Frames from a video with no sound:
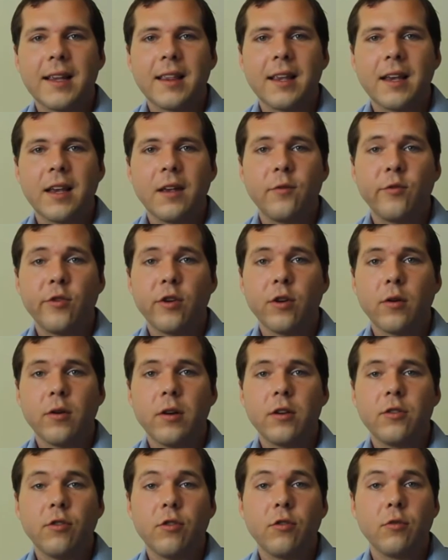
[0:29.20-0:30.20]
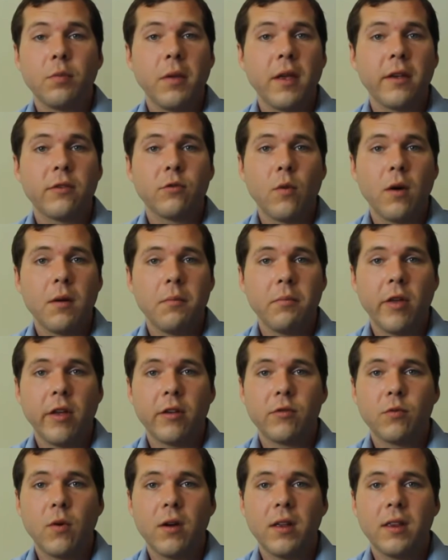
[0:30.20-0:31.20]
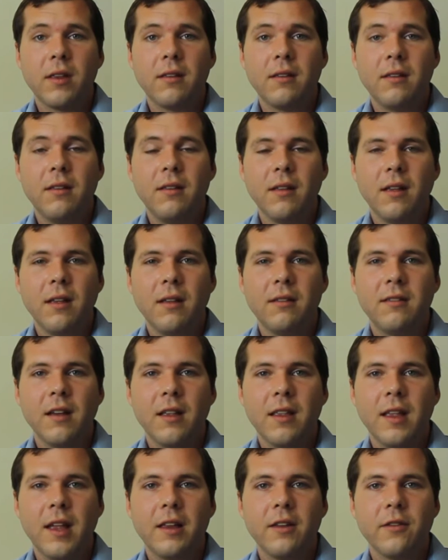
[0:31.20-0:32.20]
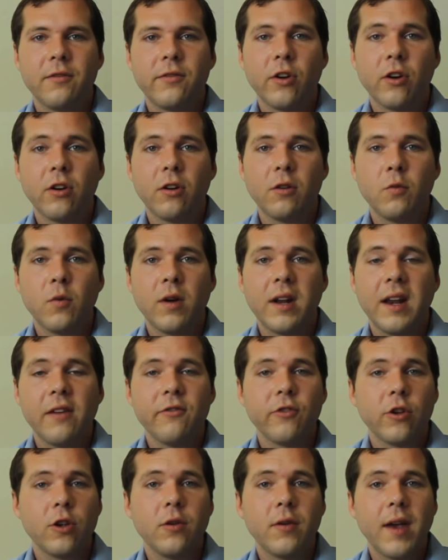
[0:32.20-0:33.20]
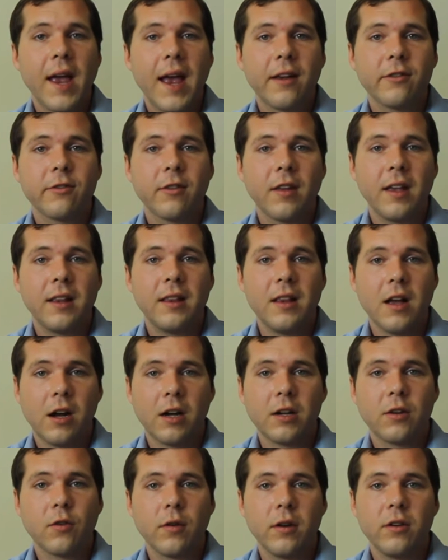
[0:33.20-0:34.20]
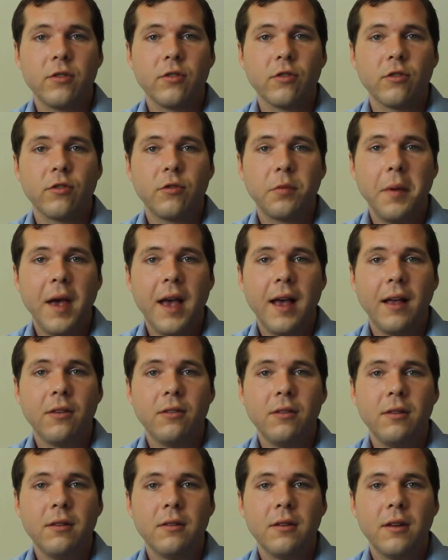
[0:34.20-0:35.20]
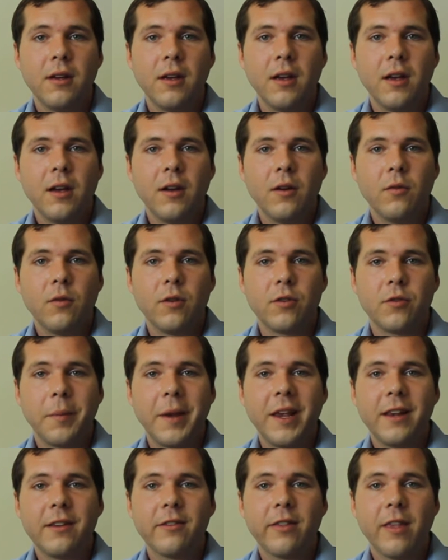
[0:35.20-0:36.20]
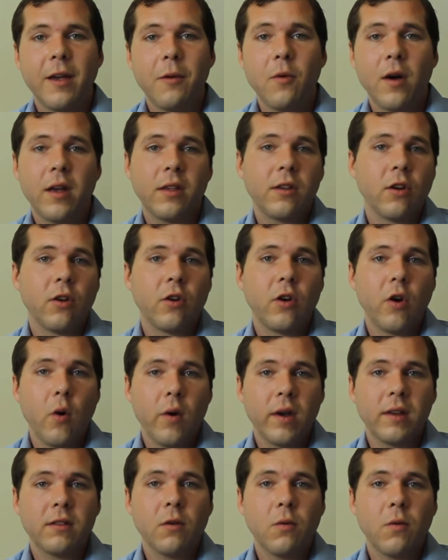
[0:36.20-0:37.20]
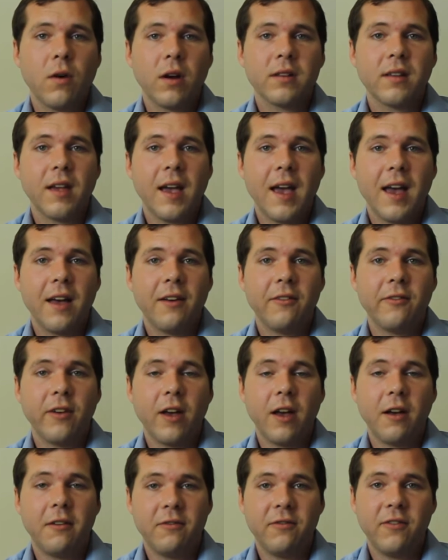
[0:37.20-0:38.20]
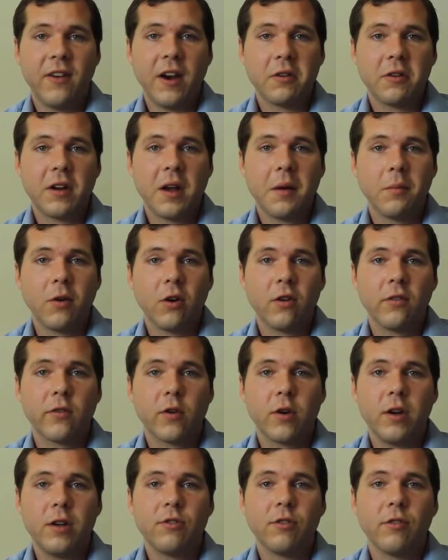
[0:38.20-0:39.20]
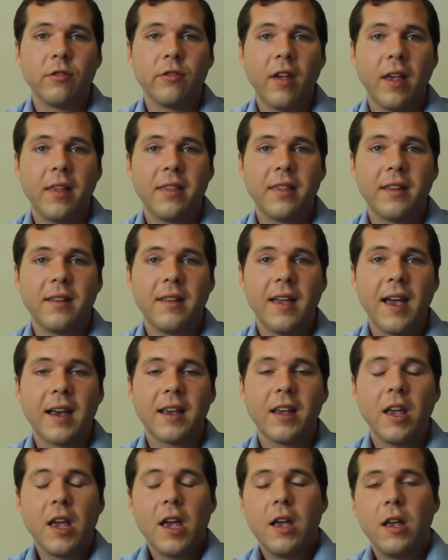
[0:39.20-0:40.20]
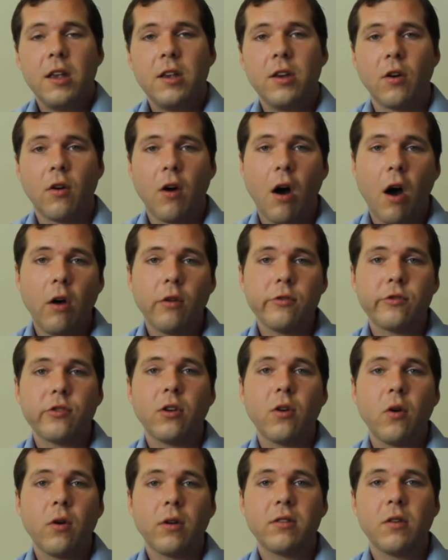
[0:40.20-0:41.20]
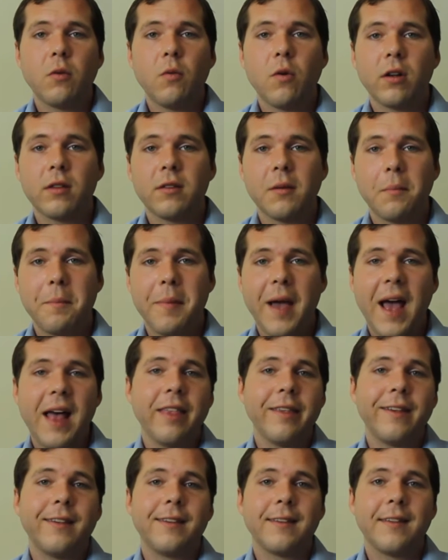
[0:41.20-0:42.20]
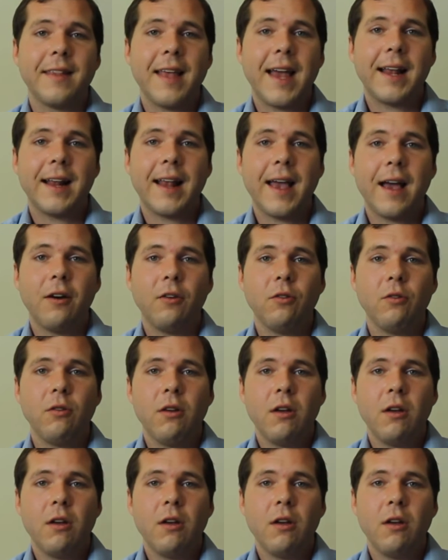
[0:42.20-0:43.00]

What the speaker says: that gives your creatures +1/+1 till end of turn whenever you cast a non-creature spell, which means that while you're going to want to have a fair number of creatures in the deck, you're also going to want to balance that out